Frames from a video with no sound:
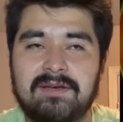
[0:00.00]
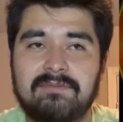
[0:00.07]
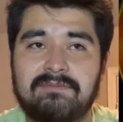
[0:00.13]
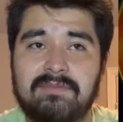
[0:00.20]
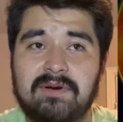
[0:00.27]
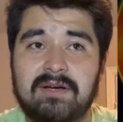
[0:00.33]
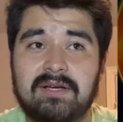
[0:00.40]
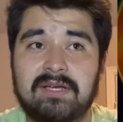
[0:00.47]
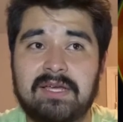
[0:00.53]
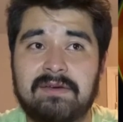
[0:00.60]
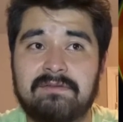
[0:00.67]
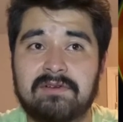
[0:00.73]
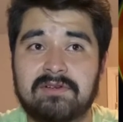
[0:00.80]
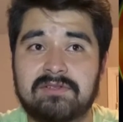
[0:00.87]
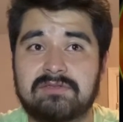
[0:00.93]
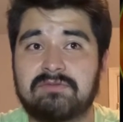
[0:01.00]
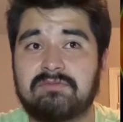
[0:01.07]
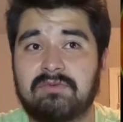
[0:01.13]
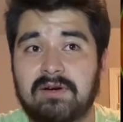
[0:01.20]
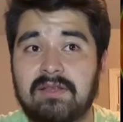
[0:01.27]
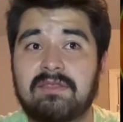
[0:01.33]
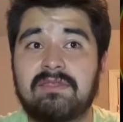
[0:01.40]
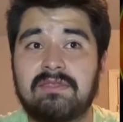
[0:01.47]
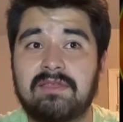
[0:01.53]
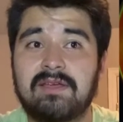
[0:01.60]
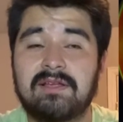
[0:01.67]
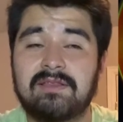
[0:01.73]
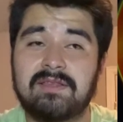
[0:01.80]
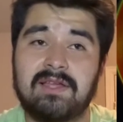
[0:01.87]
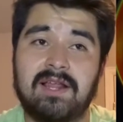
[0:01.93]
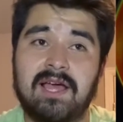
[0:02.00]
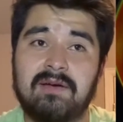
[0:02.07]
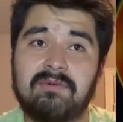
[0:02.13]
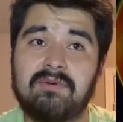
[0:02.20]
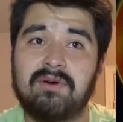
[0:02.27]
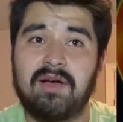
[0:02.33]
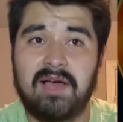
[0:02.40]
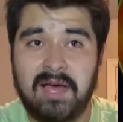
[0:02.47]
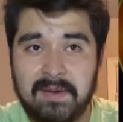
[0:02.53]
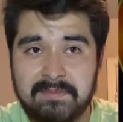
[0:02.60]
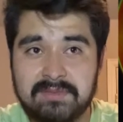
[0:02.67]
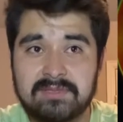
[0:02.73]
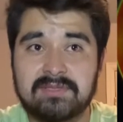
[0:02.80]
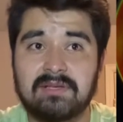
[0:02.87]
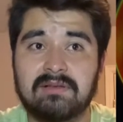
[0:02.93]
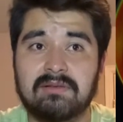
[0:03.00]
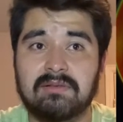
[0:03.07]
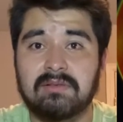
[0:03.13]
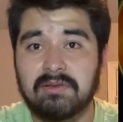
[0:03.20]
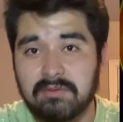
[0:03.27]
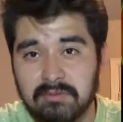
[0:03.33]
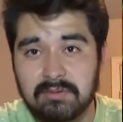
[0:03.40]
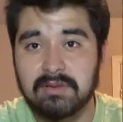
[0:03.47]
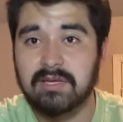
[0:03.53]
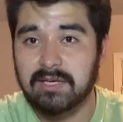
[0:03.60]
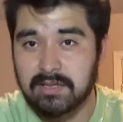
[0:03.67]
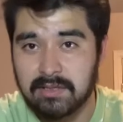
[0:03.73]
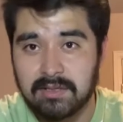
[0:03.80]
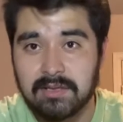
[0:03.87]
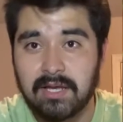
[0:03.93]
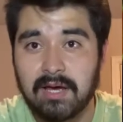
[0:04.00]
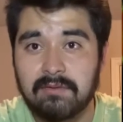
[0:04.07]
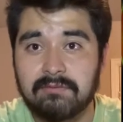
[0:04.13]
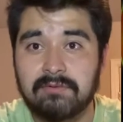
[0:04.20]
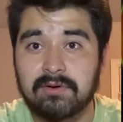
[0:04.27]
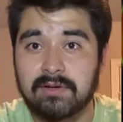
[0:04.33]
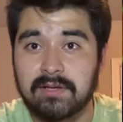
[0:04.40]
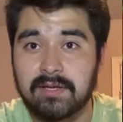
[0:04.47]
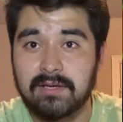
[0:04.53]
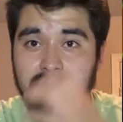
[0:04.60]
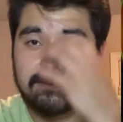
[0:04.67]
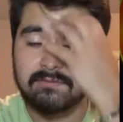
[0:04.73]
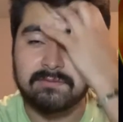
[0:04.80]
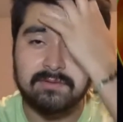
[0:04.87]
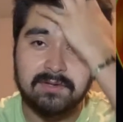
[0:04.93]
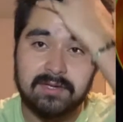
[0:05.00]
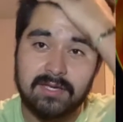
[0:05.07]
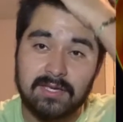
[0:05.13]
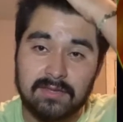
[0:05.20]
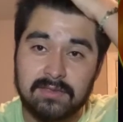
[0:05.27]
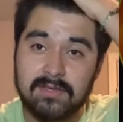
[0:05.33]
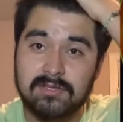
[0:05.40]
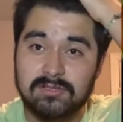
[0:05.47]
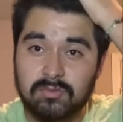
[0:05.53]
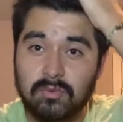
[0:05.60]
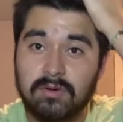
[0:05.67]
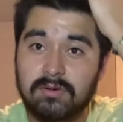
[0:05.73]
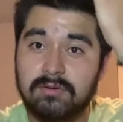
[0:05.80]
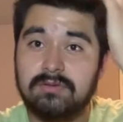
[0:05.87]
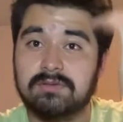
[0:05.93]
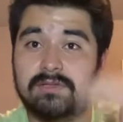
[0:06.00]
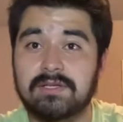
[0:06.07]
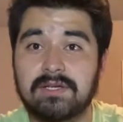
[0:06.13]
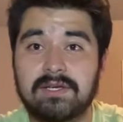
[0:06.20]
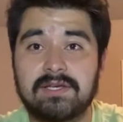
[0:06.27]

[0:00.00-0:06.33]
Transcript: But if there's one thing that I will absolutely not forgive in this world,